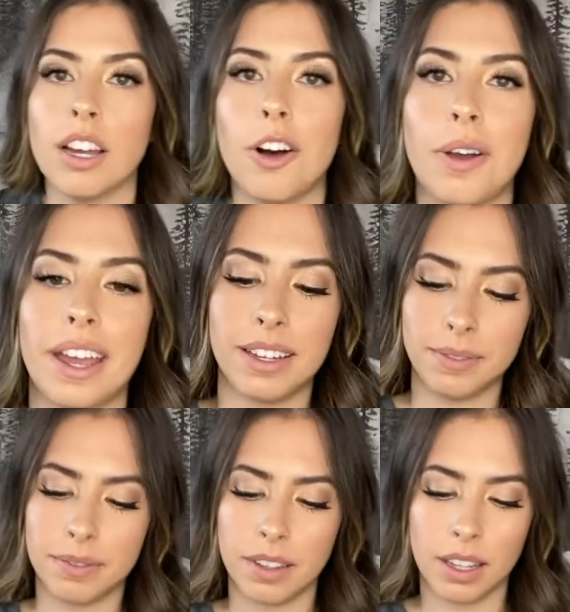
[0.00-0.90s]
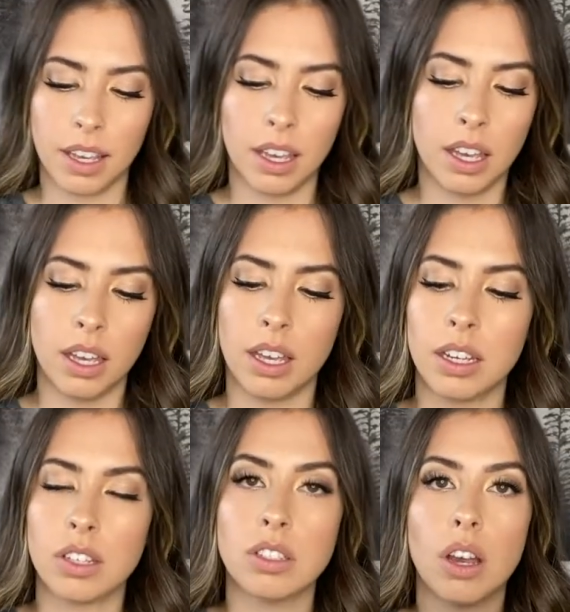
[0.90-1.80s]
Okay.
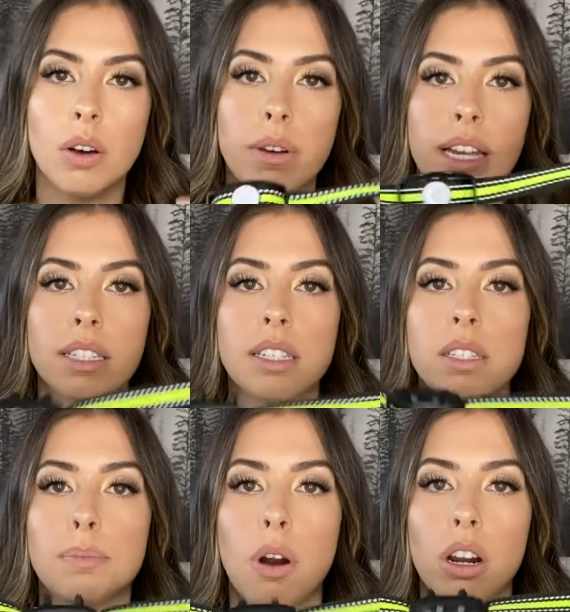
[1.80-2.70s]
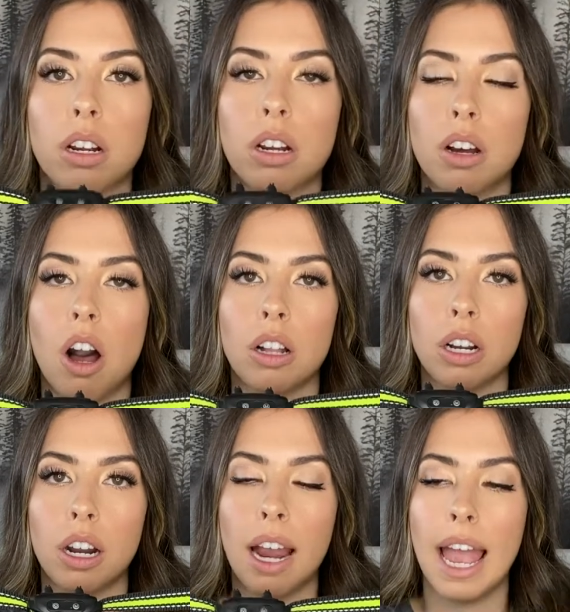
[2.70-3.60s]
So it's his bark collar.